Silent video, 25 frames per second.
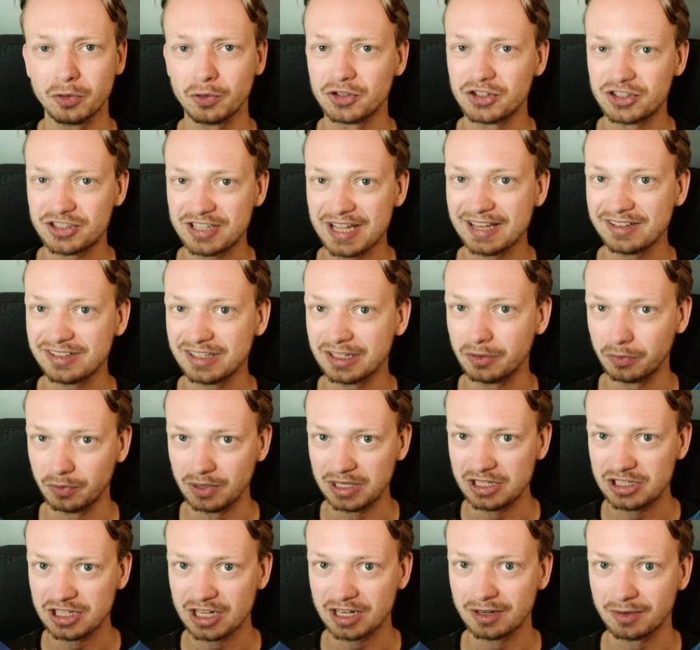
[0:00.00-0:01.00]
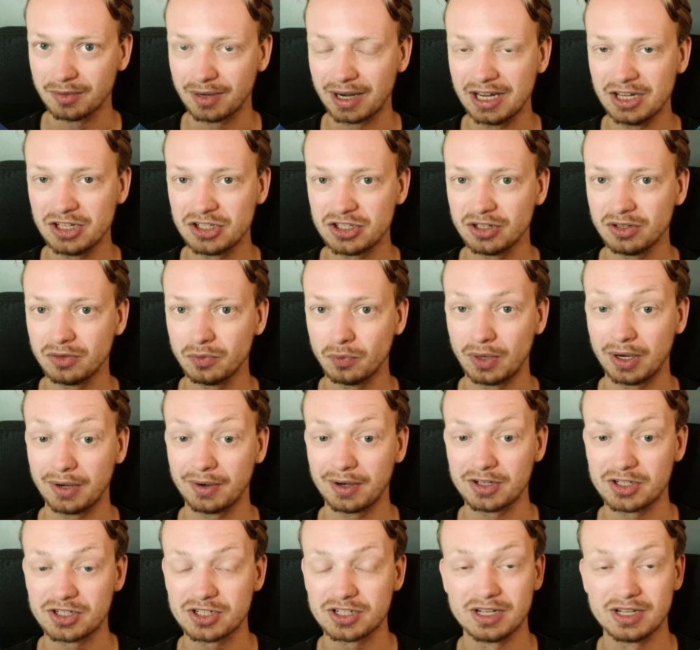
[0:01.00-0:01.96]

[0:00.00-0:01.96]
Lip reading: static regeneration, whereas